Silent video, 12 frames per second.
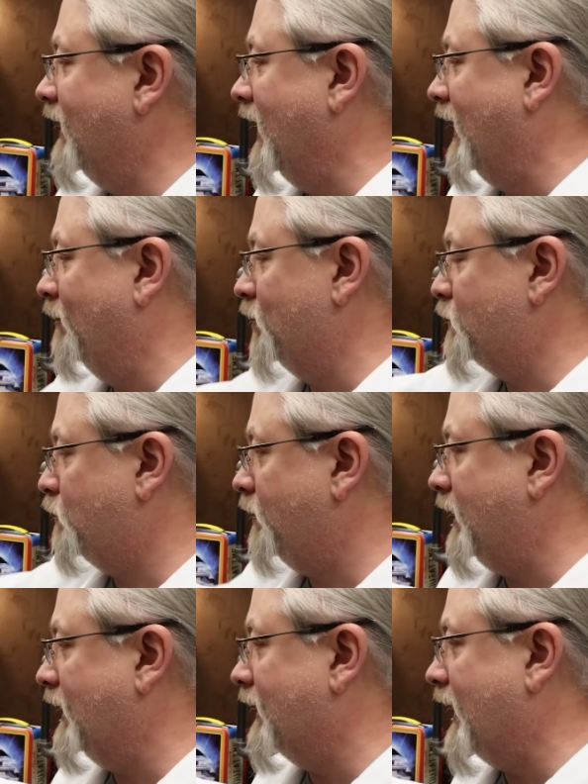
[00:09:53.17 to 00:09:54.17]
and it was
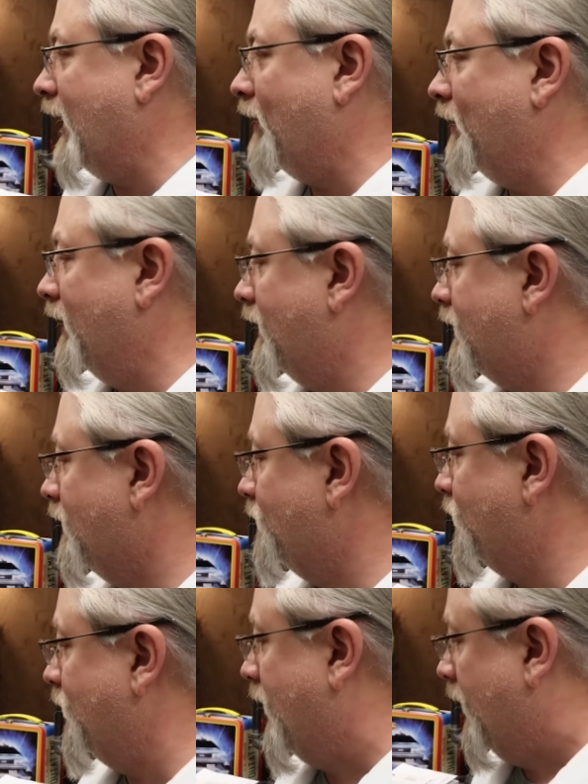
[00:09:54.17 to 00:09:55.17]
pretty loud and it
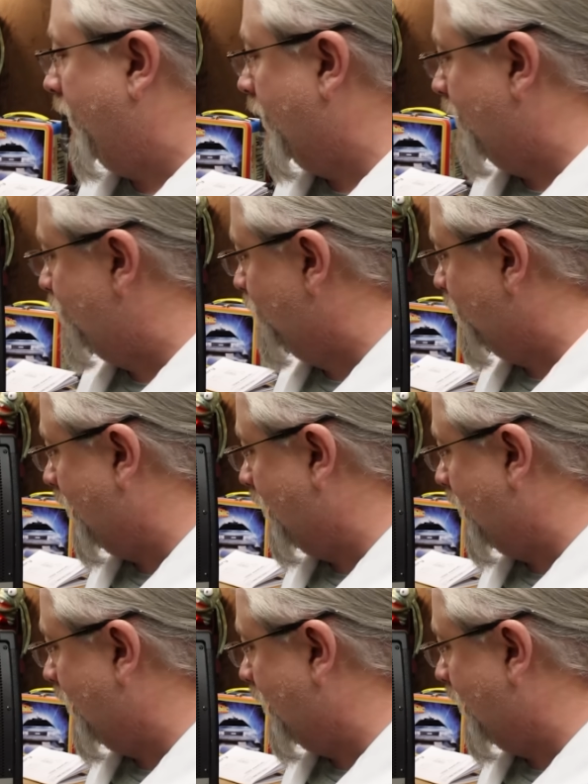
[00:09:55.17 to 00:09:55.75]
covered that up.